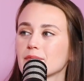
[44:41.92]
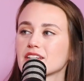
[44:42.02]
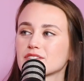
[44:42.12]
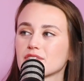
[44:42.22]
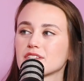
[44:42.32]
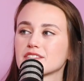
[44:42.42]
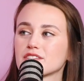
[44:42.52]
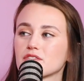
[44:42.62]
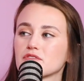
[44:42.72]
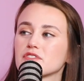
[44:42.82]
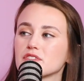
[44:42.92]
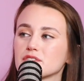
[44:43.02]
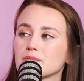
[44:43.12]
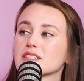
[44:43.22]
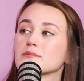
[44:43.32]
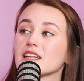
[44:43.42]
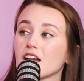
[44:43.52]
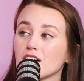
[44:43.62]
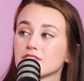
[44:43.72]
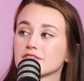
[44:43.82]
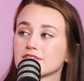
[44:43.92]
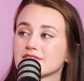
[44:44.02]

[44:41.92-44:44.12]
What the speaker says: it makes foreigners confused, makes me laugh.